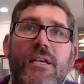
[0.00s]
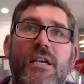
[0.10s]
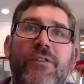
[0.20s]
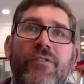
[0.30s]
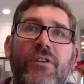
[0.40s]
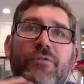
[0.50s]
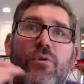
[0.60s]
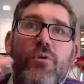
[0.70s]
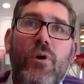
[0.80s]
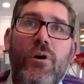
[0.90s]
even if
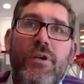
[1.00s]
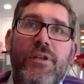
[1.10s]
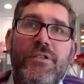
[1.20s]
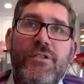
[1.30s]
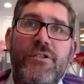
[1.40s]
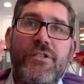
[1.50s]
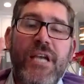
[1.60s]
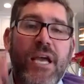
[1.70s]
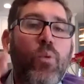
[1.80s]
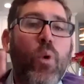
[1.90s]
you are, this is
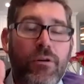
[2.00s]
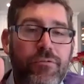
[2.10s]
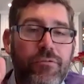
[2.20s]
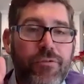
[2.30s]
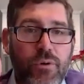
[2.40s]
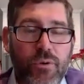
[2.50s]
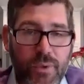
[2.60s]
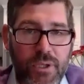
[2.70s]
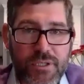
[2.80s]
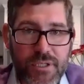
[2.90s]
day one for you in
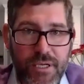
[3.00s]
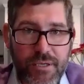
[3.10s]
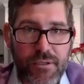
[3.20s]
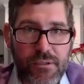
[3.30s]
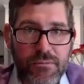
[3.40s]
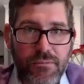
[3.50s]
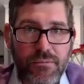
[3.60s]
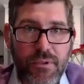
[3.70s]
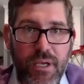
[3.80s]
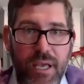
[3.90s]
real estate
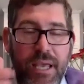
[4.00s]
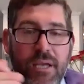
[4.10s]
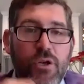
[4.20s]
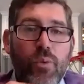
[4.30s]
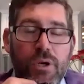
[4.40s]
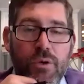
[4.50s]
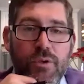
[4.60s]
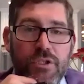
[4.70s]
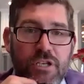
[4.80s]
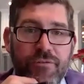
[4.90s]
and you want to
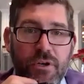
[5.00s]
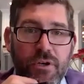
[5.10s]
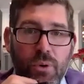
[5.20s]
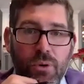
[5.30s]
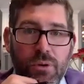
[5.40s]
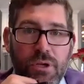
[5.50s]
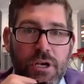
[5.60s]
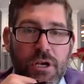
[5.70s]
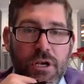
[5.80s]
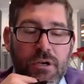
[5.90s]
achieve a goal,
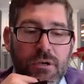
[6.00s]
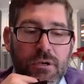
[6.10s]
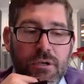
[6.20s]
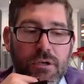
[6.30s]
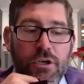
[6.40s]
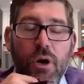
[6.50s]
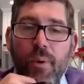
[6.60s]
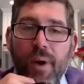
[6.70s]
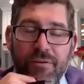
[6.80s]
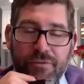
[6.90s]

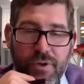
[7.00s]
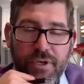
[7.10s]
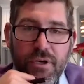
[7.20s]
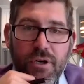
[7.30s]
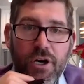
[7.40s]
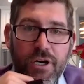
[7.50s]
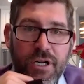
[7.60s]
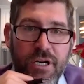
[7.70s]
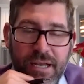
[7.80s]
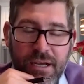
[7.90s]
go after it, hunt
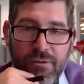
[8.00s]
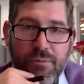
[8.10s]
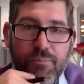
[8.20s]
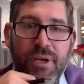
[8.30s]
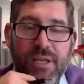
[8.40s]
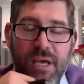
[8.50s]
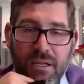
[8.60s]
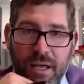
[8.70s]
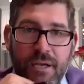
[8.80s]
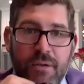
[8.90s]
it down, be that
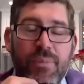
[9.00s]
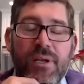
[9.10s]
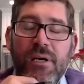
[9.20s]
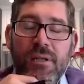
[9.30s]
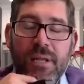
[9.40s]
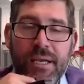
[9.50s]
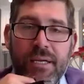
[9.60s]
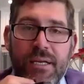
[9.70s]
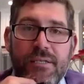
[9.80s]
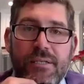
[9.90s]
lion, be that
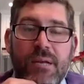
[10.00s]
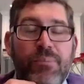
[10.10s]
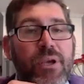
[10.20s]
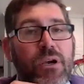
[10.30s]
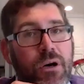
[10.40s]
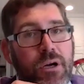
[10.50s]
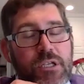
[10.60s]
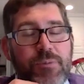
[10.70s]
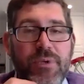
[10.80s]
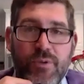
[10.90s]
lioness, and be
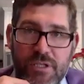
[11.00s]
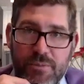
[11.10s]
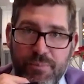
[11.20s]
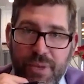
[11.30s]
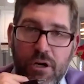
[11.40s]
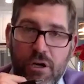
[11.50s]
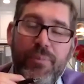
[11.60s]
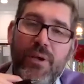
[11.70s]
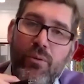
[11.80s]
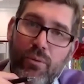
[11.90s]
honest, be transparent,
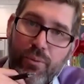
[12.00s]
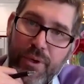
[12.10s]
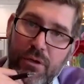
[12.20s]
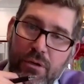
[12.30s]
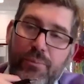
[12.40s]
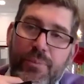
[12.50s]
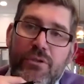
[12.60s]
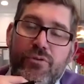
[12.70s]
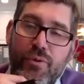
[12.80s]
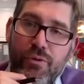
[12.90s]
be real, be
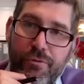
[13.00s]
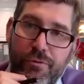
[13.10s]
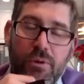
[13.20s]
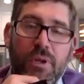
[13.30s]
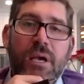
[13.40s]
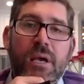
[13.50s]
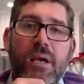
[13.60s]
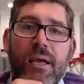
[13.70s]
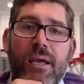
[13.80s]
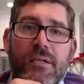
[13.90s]
truthful,
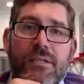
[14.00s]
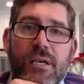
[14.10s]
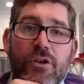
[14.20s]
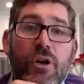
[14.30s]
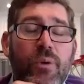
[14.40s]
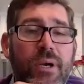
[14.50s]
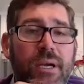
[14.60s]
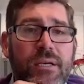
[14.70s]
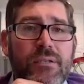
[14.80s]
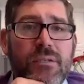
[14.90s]
and say, you know what,
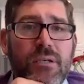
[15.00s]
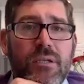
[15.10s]
guys,